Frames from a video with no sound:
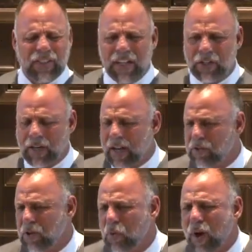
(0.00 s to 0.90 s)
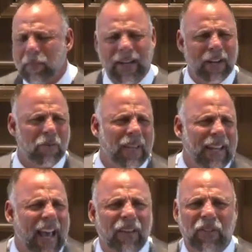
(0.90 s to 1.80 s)
anesthesia, I don't know why, but I don't
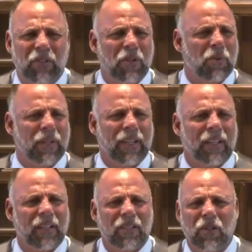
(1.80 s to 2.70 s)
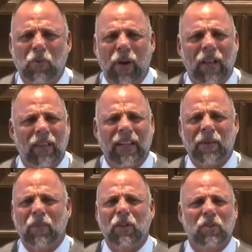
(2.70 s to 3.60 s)
get out of it too, too well.
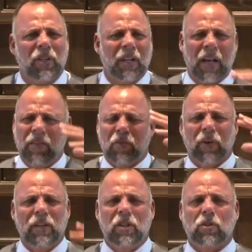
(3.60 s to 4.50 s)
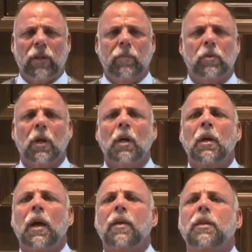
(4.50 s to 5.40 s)
And I'm lucid and I have crazy dreams.
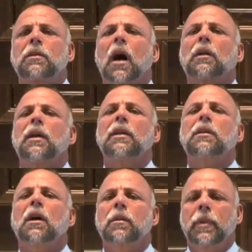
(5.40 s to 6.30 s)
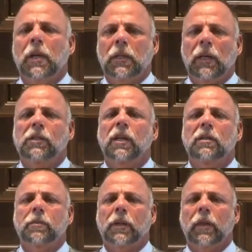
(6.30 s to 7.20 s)
And the doctor had come in and
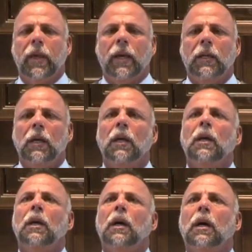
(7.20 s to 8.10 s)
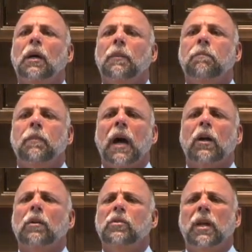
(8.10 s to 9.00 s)
said to Bernadette, um,
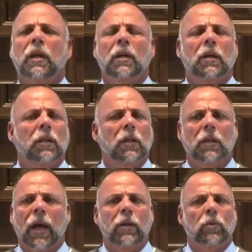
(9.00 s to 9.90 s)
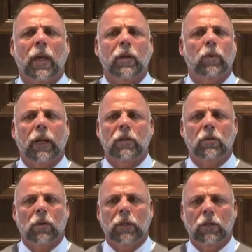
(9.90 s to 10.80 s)
I heard him say, Look, I don't like what I
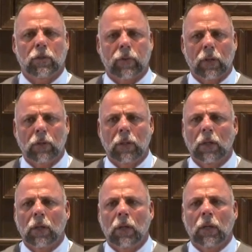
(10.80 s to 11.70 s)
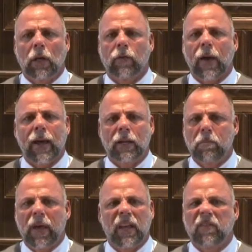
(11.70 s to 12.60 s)
saw in his throat. If I had
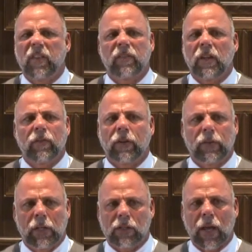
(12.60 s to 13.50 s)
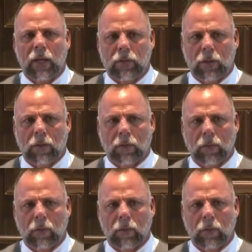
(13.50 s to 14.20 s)
a bet 50 50, it's cancer.